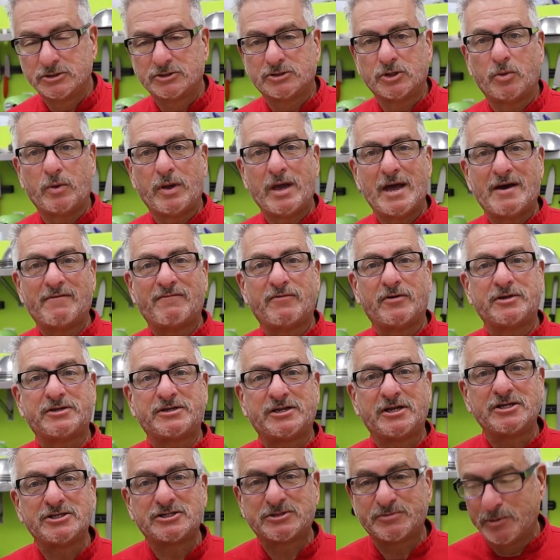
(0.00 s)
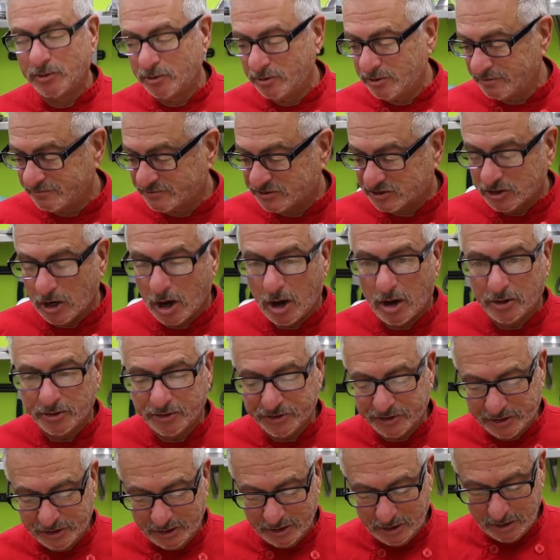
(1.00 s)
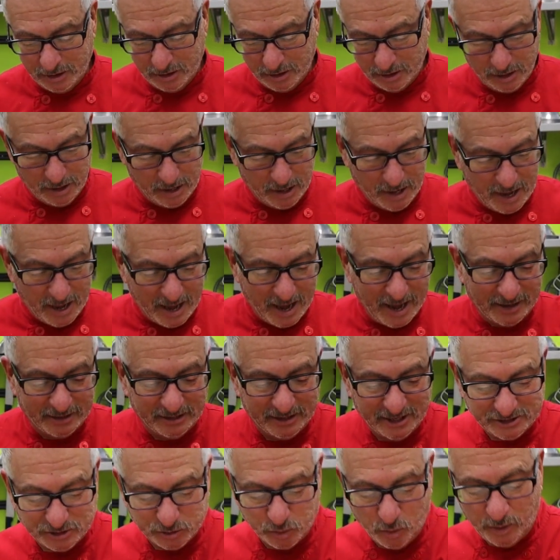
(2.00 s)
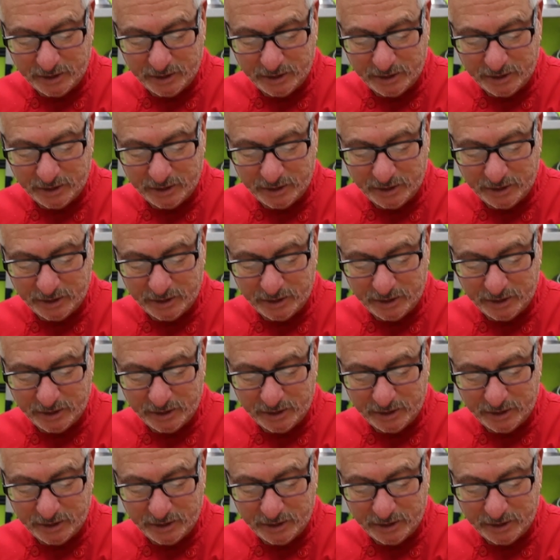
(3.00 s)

So we have our teaspoon of salt, and let's